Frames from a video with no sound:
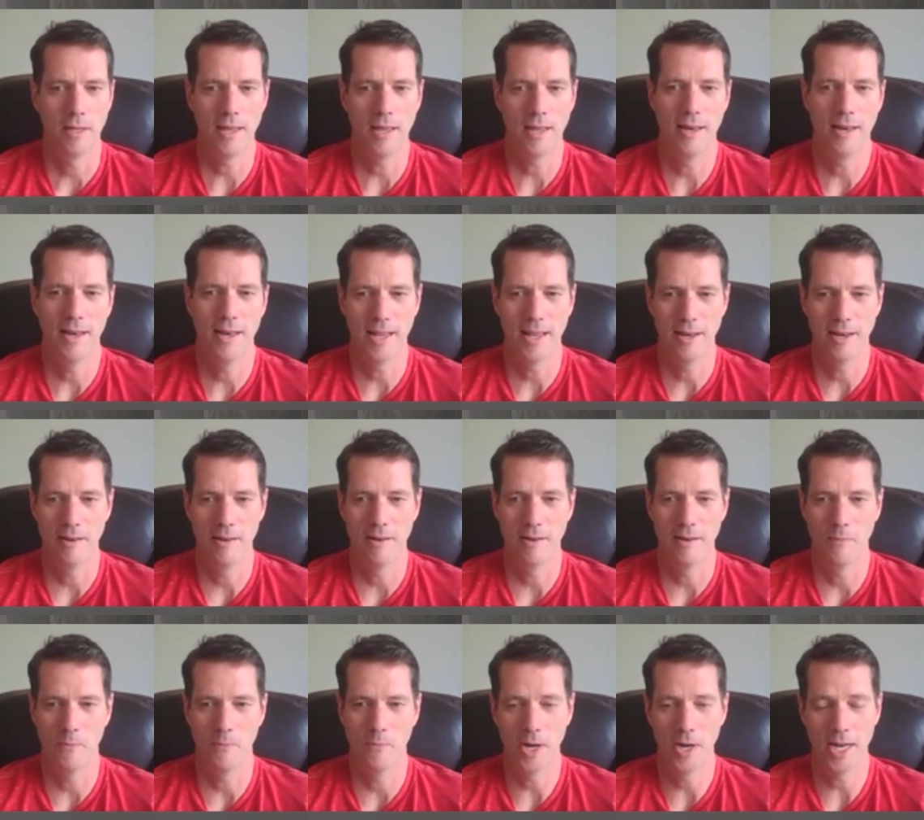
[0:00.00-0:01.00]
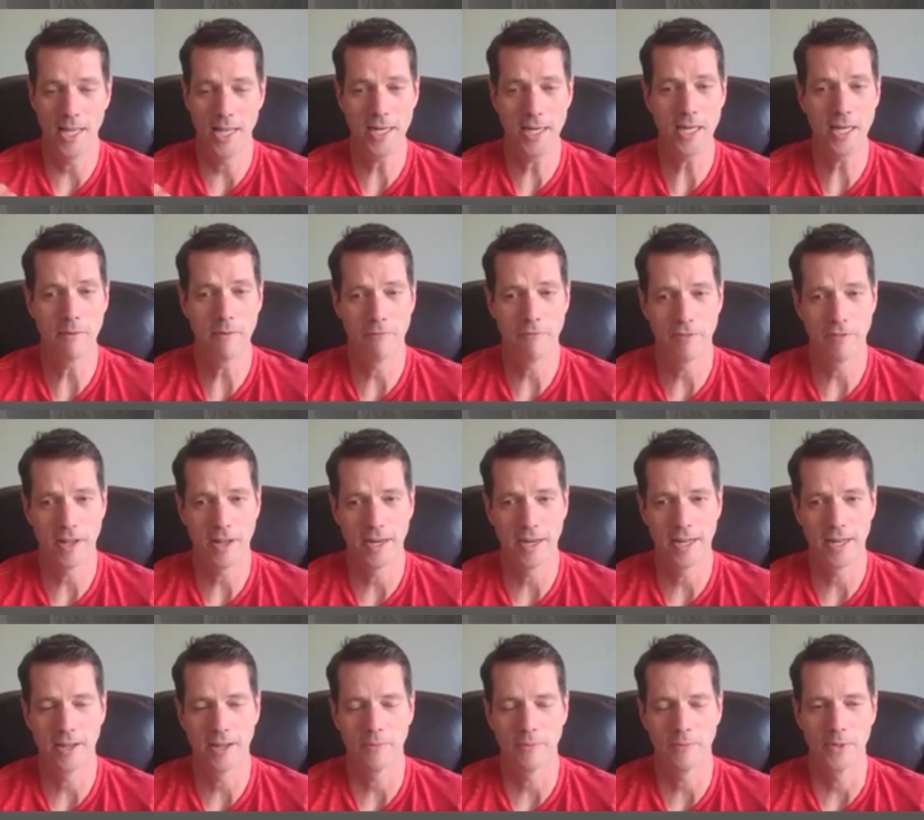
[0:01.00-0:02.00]
and, and what I ended up finding
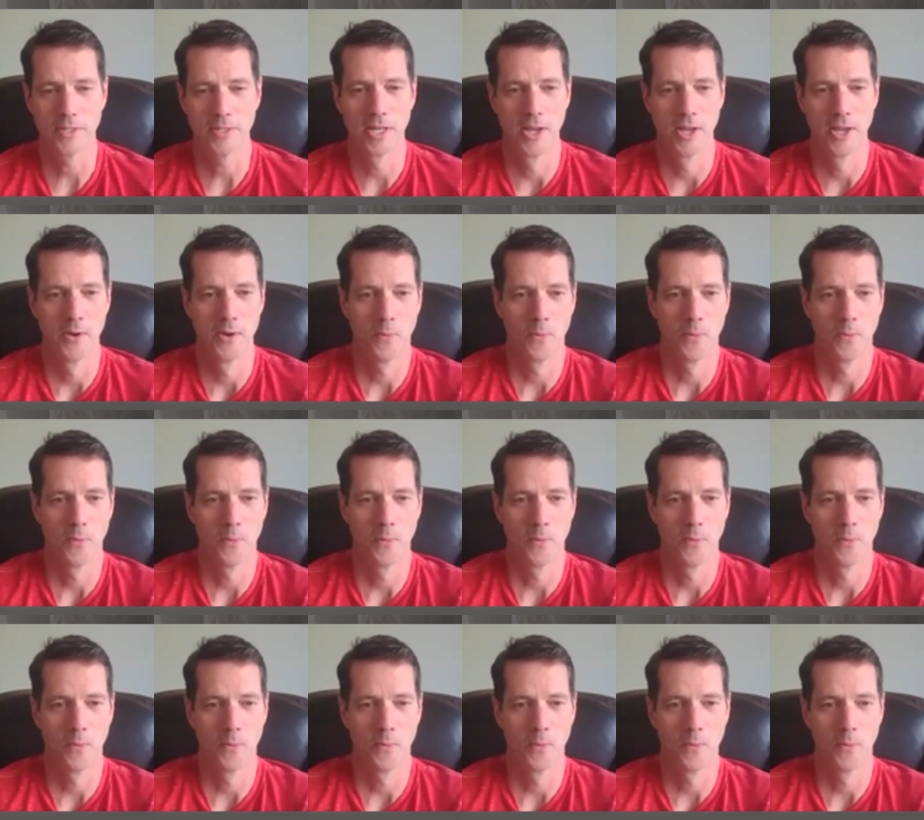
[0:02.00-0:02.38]
out was